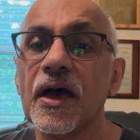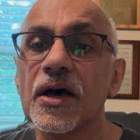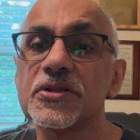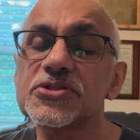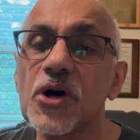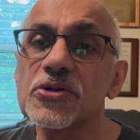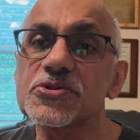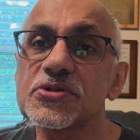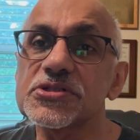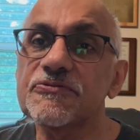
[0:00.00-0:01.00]
This
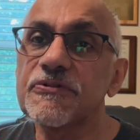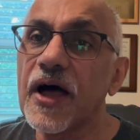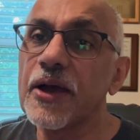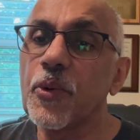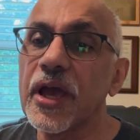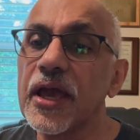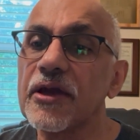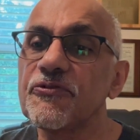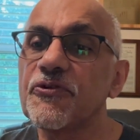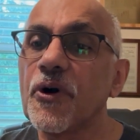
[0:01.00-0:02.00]
also is the
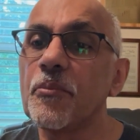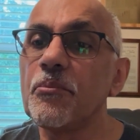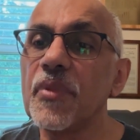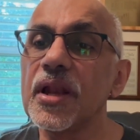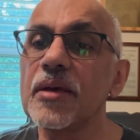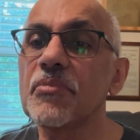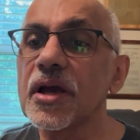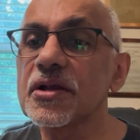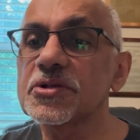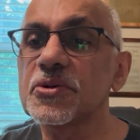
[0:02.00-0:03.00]
flyway for many
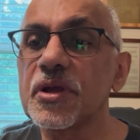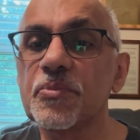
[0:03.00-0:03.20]
migratory